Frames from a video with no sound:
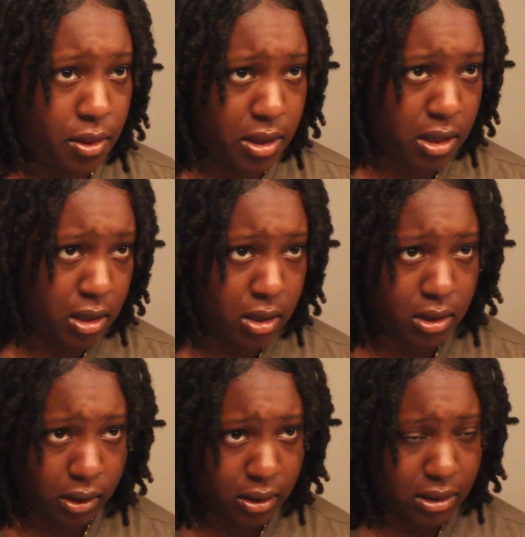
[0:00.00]
then
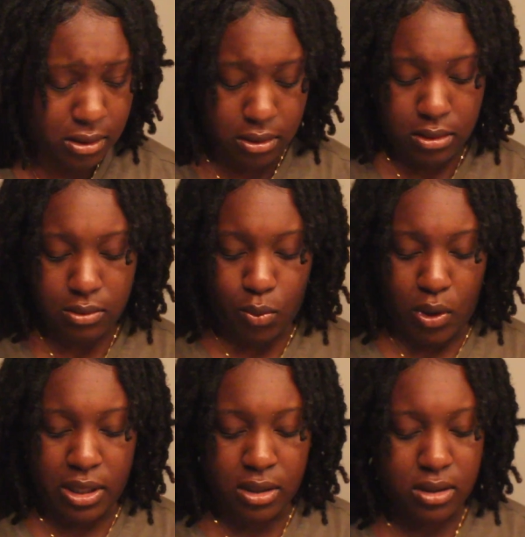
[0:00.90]
I see some
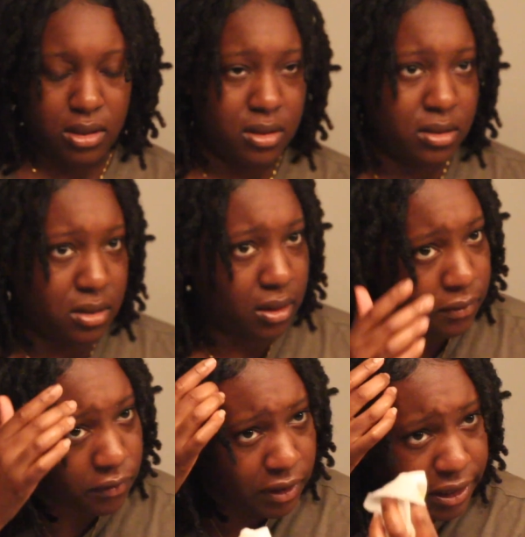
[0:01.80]
white
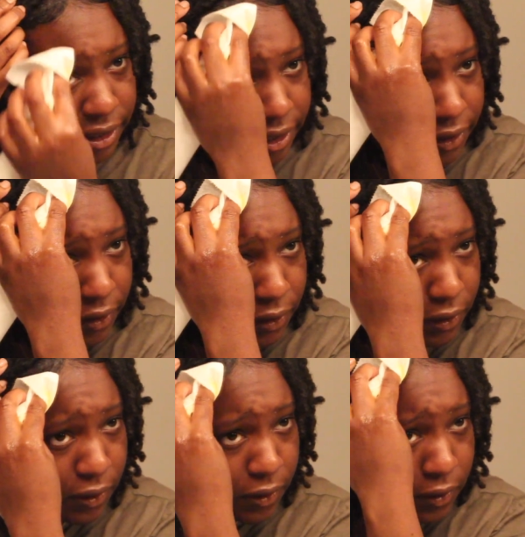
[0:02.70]
stuff right here
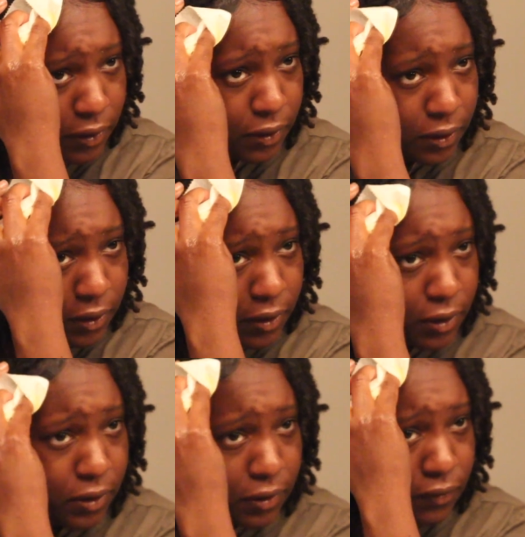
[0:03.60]

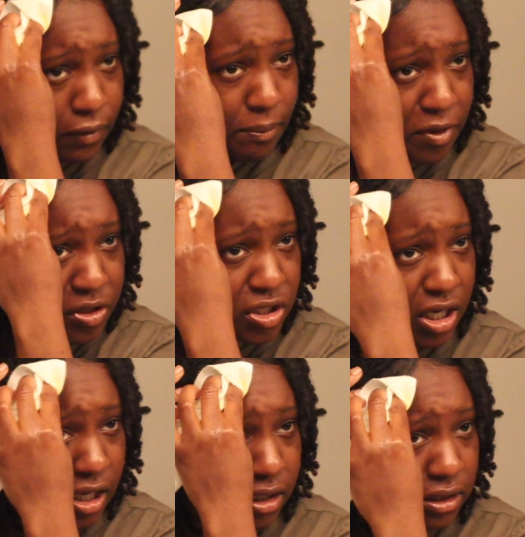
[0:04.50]
from the
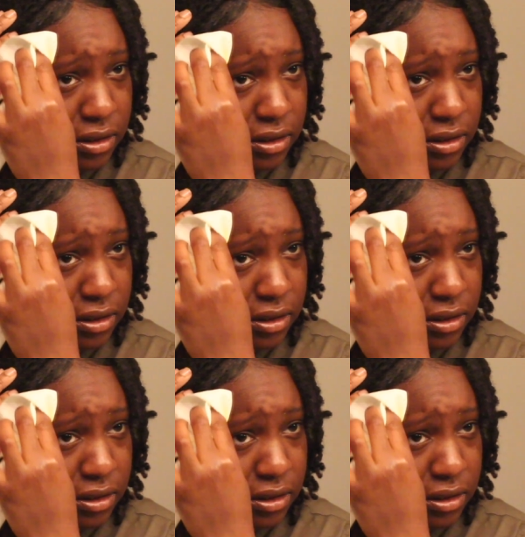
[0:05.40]
gel.